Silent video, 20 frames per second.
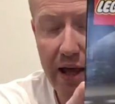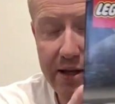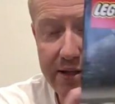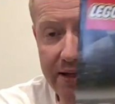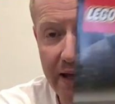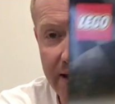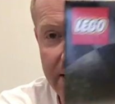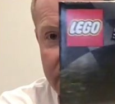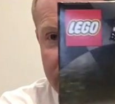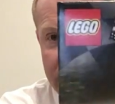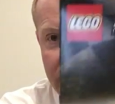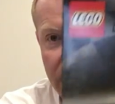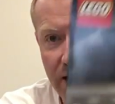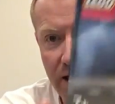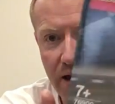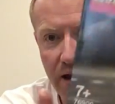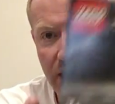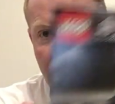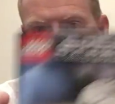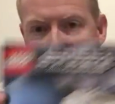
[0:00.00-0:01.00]
sets,
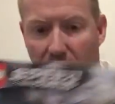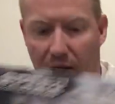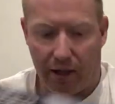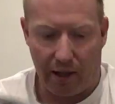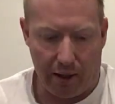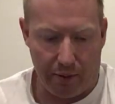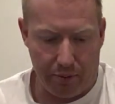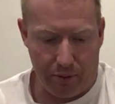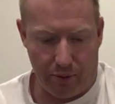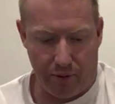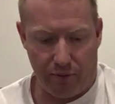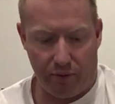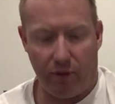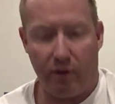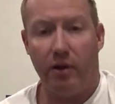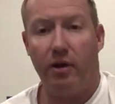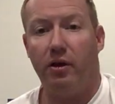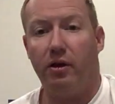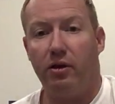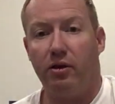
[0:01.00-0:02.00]
a couple of
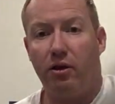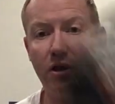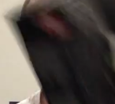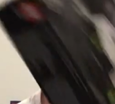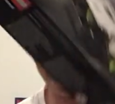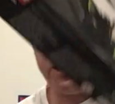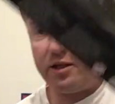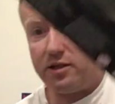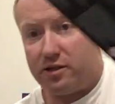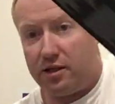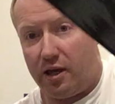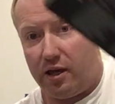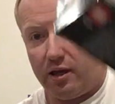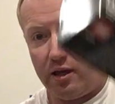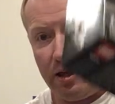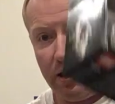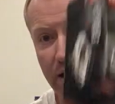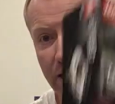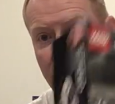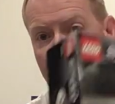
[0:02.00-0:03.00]
Koenigsegg
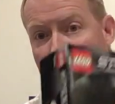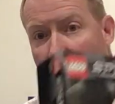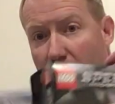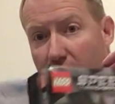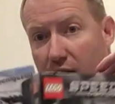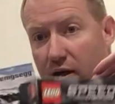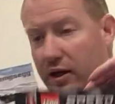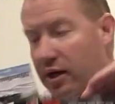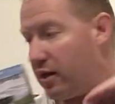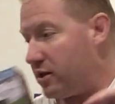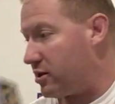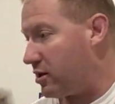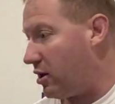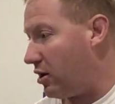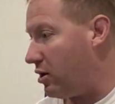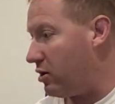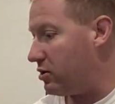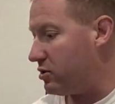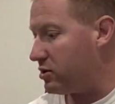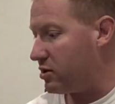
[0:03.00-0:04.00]
Yes
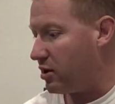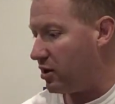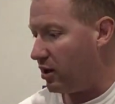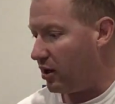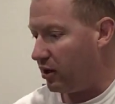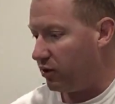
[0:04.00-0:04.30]
Goes.